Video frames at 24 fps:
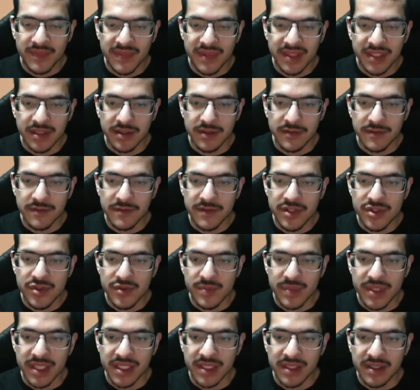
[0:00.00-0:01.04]
and the
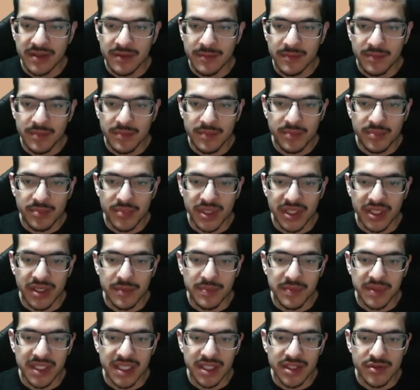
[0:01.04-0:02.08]
fishermen pick up
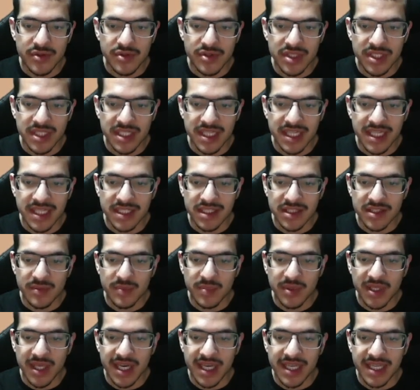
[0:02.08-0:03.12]
the energy and
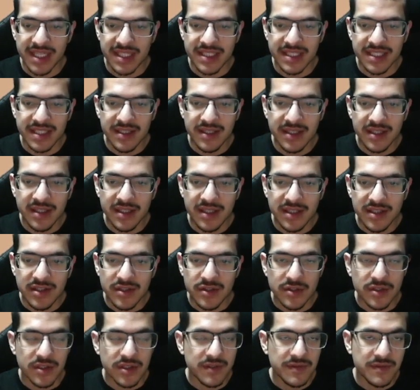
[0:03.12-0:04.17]
supply it
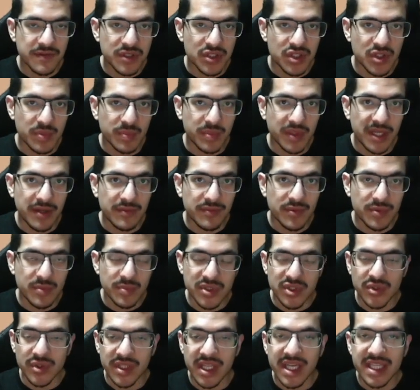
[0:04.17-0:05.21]
to the fishing platform.
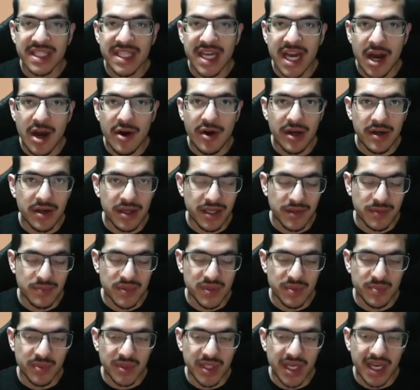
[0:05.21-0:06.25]
So that's how I am
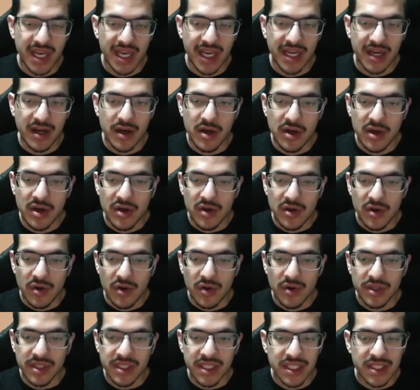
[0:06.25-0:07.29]
supplying
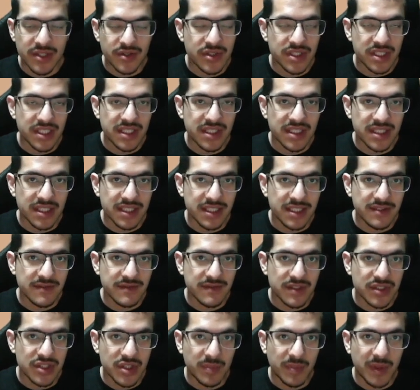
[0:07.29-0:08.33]
all the energy to these
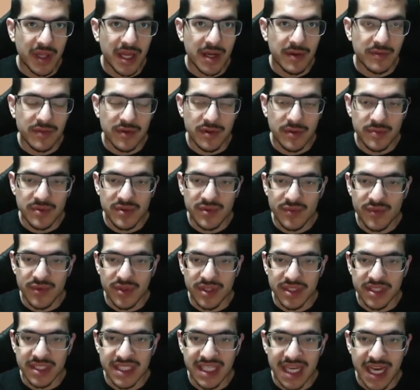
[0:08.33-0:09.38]
fishing platforms for the
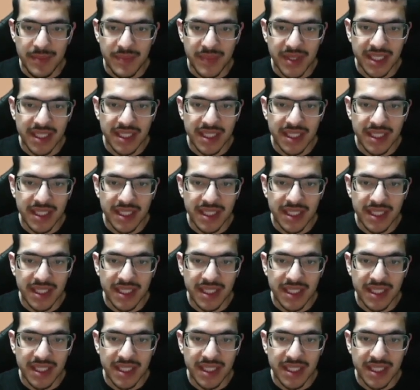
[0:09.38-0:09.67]
salmon.